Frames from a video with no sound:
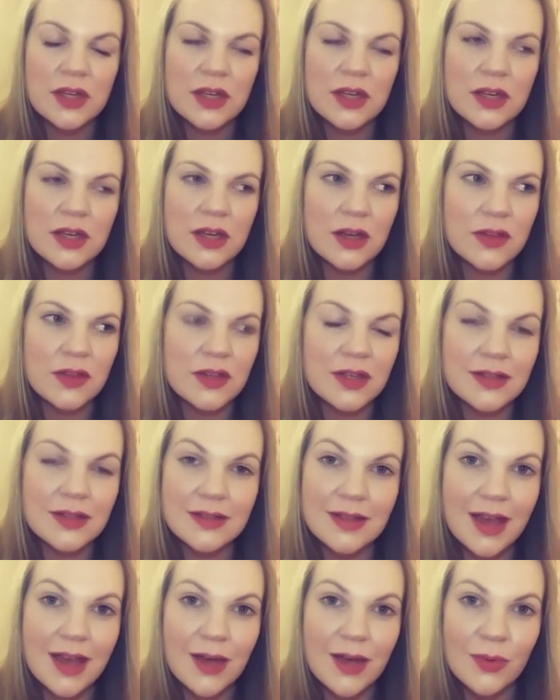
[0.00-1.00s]
Nothing's
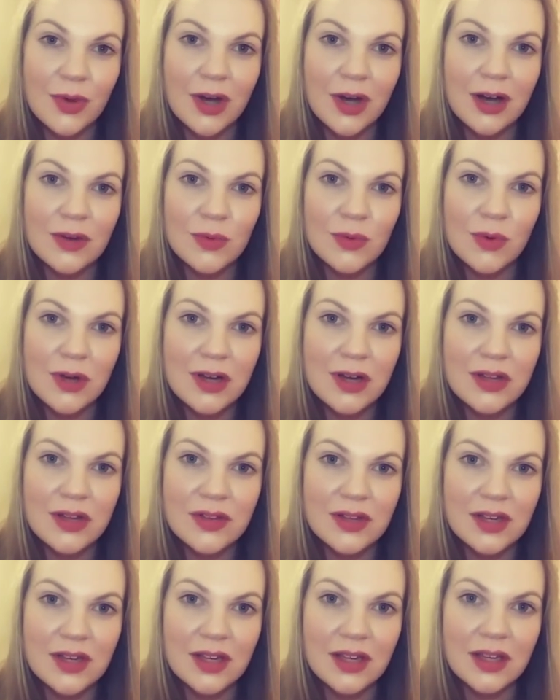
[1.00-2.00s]
saying we're
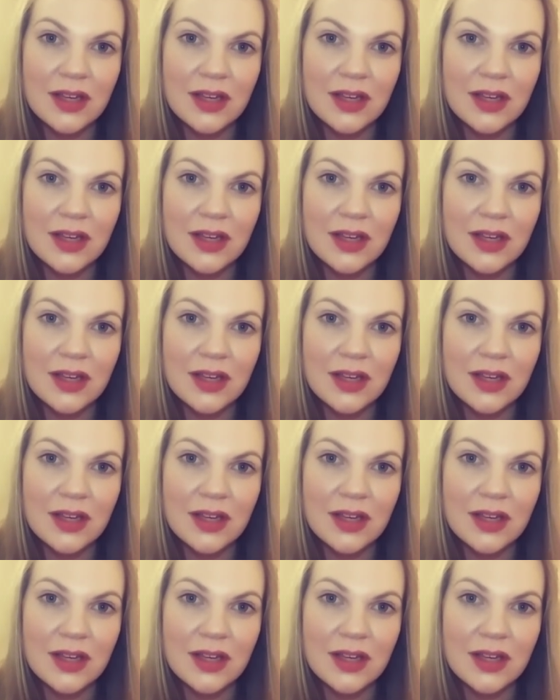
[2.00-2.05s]
unworthy.